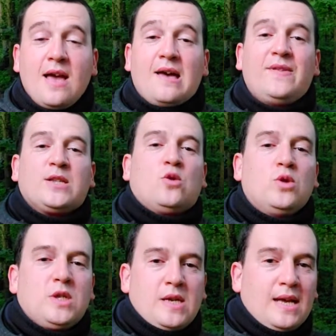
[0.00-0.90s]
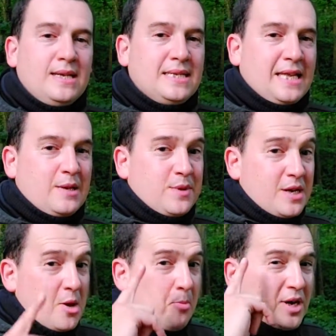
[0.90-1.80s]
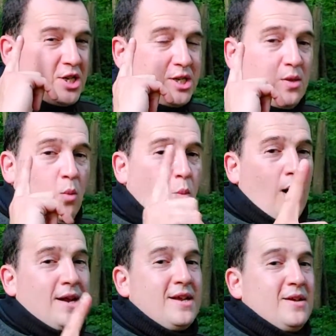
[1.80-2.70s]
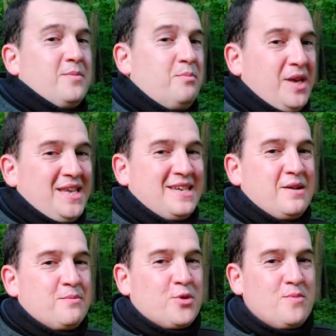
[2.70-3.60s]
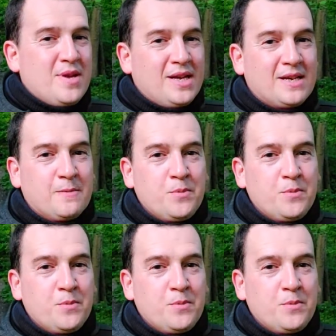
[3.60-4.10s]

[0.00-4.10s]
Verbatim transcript: And that's also an understatement by just 1 beat per minute.